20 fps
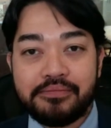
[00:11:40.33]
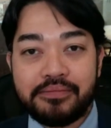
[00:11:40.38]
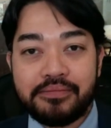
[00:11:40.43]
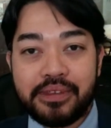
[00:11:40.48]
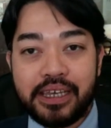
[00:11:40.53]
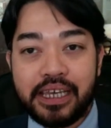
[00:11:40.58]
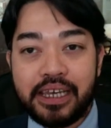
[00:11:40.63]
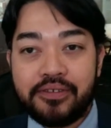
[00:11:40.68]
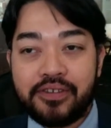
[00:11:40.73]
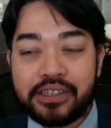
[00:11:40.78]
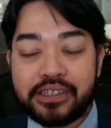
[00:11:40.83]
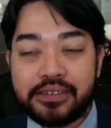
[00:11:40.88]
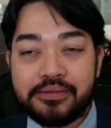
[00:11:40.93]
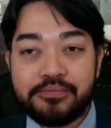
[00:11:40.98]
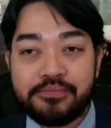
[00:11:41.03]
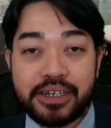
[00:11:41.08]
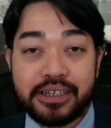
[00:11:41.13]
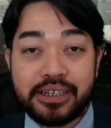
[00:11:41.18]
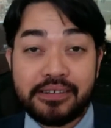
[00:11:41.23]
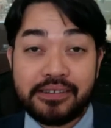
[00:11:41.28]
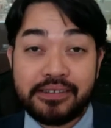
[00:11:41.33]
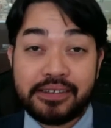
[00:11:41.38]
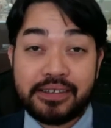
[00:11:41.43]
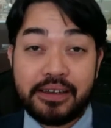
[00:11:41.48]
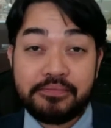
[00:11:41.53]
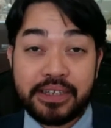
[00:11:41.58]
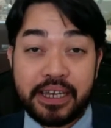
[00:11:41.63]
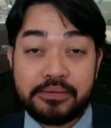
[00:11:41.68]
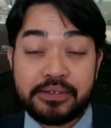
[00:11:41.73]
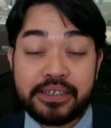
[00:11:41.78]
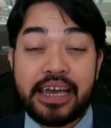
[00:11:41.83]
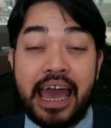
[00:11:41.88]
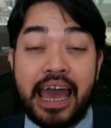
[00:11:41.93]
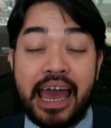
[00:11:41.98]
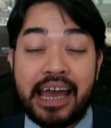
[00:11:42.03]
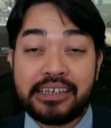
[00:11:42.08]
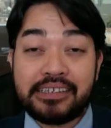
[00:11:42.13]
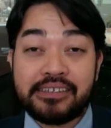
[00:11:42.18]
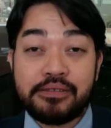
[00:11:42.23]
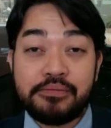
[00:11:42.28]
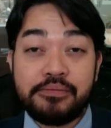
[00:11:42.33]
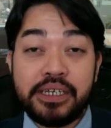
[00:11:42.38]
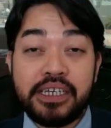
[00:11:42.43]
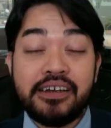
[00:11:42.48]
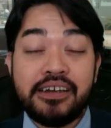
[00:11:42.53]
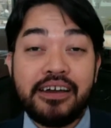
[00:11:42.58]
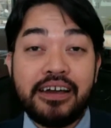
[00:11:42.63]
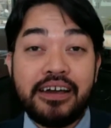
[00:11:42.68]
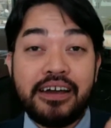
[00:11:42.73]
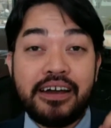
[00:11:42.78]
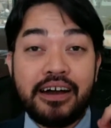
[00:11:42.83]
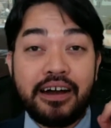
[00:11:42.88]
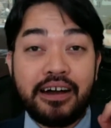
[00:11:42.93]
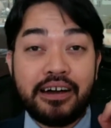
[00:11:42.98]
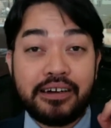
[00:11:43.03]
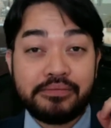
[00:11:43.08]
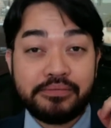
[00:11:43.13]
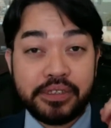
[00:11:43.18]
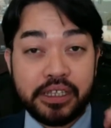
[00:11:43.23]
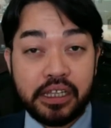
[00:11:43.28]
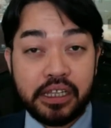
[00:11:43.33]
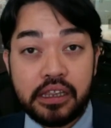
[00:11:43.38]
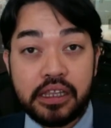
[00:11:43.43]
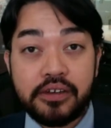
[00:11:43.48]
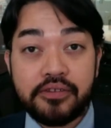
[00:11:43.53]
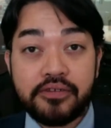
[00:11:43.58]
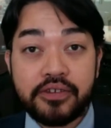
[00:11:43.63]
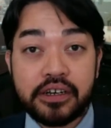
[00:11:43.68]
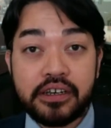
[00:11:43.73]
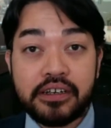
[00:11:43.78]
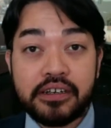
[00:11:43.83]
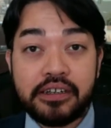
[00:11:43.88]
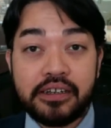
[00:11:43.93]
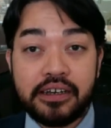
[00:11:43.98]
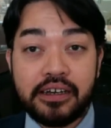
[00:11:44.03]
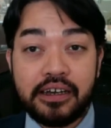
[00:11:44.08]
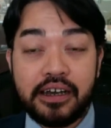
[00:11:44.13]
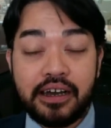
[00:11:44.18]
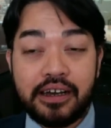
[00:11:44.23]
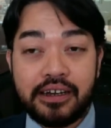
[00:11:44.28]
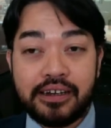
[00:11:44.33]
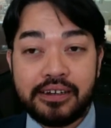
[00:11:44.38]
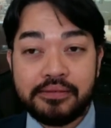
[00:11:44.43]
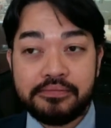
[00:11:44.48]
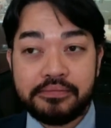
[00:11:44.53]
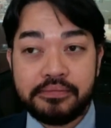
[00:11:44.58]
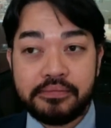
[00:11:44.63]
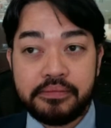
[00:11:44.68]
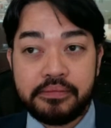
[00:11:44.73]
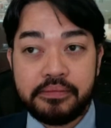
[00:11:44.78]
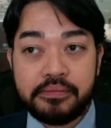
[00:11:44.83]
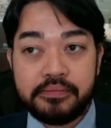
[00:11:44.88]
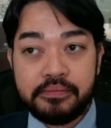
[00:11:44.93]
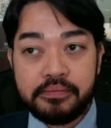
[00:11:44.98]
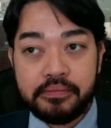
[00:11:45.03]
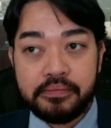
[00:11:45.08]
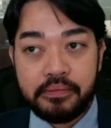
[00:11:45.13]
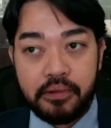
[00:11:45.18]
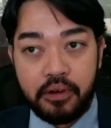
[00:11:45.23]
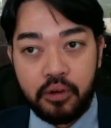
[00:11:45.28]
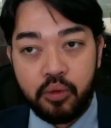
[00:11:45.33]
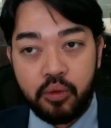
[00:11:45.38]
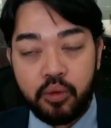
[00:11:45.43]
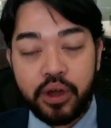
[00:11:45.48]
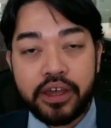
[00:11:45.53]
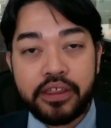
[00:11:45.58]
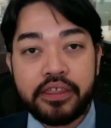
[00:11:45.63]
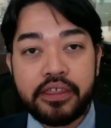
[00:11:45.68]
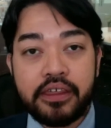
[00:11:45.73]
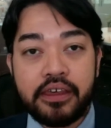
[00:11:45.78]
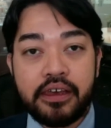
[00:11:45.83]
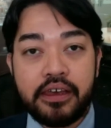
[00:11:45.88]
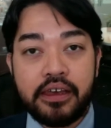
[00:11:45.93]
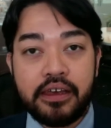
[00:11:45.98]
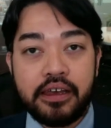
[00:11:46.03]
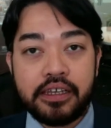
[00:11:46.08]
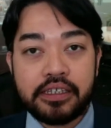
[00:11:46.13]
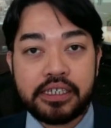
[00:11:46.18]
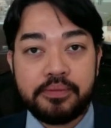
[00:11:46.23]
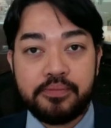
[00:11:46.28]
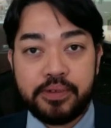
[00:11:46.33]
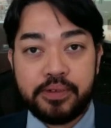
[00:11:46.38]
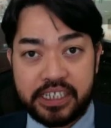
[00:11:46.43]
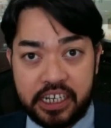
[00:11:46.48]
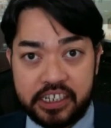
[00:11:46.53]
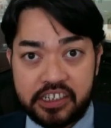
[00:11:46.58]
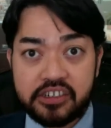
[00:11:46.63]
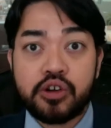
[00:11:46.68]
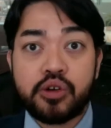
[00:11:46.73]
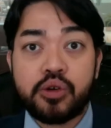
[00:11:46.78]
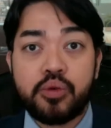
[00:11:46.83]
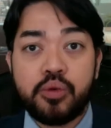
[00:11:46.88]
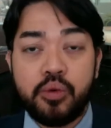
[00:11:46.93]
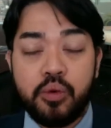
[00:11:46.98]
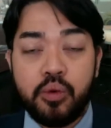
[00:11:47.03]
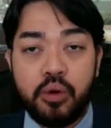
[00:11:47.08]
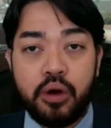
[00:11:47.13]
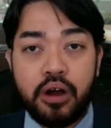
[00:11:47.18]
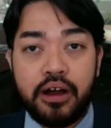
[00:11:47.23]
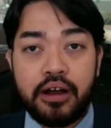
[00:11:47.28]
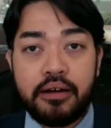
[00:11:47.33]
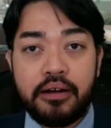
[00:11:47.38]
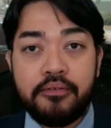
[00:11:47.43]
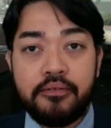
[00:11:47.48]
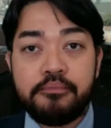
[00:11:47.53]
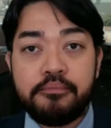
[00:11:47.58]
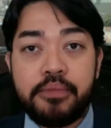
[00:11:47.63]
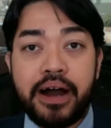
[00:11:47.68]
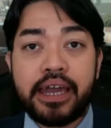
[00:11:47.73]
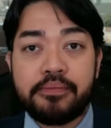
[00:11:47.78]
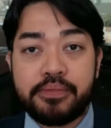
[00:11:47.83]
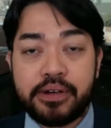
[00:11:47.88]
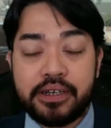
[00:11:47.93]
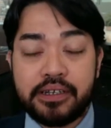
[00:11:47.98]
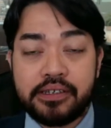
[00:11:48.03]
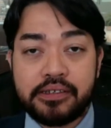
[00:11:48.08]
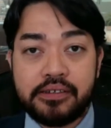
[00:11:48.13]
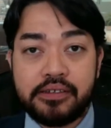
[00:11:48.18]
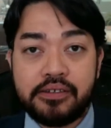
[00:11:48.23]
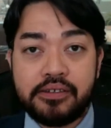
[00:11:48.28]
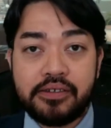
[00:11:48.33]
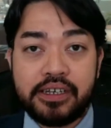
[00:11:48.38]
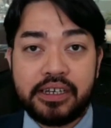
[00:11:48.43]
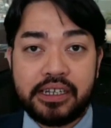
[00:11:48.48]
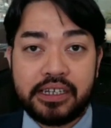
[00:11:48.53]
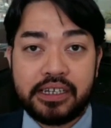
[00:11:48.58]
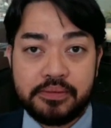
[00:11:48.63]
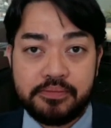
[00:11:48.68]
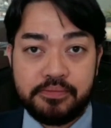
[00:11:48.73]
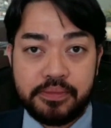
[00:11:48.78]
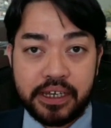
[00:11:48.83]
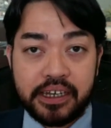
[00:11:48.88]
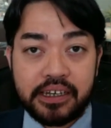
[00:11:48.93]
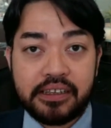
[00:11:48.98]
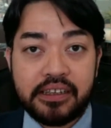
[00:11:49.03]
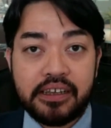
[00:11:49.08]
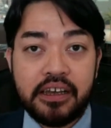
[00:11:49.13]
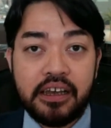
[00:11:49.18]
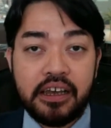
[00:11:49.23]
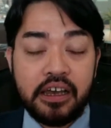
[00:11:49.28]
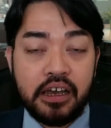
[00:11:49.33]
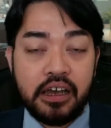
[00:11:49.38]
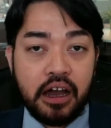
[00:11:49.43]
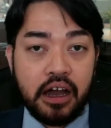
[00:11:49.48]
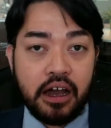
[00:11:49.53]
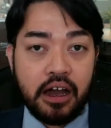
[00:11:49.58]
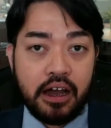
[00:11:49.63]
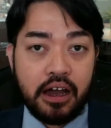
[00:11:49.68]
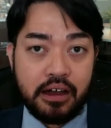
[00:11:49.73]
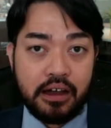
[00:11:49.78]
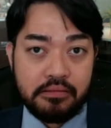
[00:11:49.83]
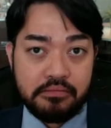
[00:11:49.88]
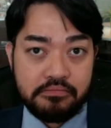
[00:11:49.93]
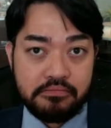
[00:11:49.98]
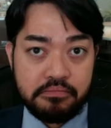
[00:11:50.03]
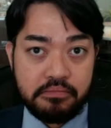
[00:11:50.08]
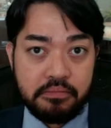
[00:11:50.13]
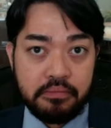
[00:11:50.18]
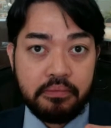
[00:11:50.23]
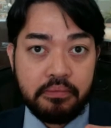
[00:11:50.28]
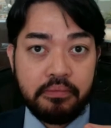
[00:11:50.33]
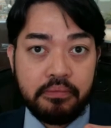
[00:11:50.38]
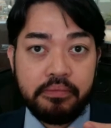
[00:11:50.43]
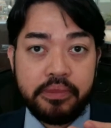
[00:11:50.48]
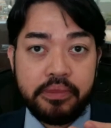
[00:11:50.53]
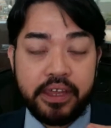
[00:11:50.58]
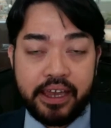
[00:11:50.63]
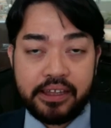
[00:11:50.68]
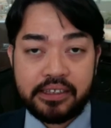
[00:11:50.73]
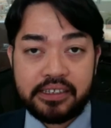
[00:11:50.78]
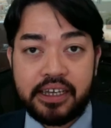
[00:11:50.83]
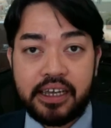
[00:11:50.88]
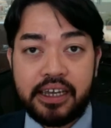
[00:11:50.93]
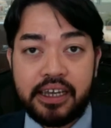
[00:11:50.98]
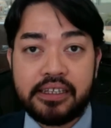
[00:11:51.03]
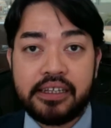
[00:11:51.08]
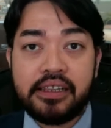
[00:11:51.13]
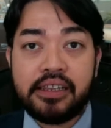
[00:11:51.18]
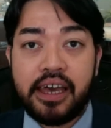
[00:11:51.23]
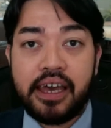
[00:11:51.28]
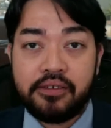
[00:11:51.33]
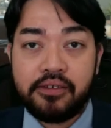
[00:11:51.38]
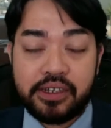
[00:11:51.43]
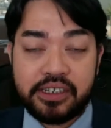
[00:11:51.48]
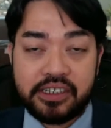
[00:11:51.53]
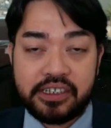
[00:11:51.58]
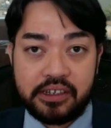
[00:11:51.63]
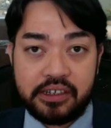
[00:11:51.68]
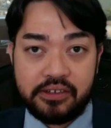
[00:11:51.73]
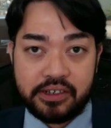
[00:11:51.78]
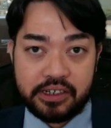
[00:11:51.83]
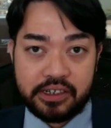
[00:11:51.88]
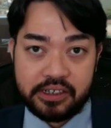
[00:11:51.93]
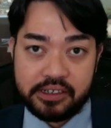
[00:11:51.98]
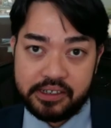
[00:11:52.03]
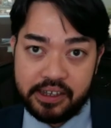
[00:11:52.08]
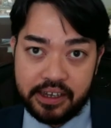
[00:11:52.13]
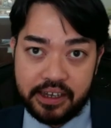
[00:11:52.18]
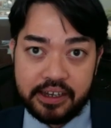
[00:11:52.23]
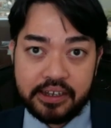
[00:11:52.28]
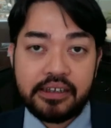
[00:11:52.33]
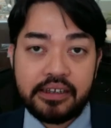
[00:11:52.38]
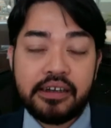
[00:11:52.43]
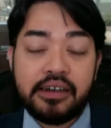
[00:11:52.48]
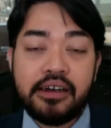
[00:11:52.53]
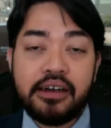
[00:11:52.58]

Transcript: If it's in person, sometimes it has to be delivered with interpretation or by a person who can explain the NTA in a language that you understand.